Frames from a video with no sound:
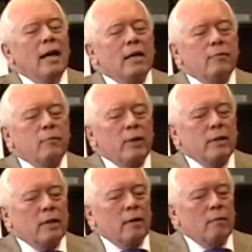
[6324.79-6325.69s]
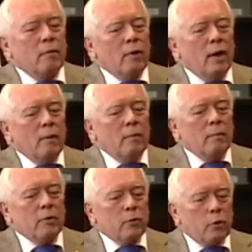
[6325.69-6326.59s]
lived with uh, uh
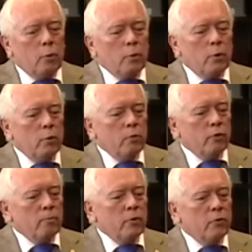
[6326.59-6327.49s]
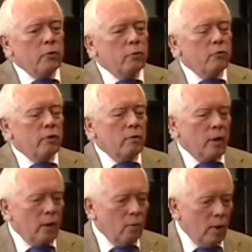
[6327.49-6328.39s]
Mr. Cooper, who was a masseuse and,
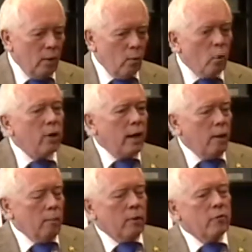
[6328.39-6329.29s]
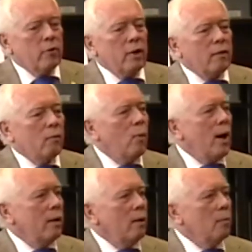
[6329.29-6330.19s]
and, and workout person at
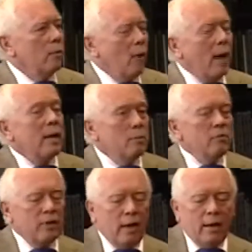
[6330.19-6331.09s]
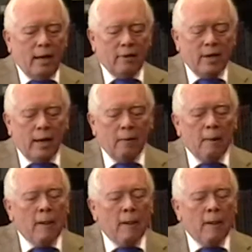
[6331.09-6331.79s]
the YMCA downtown.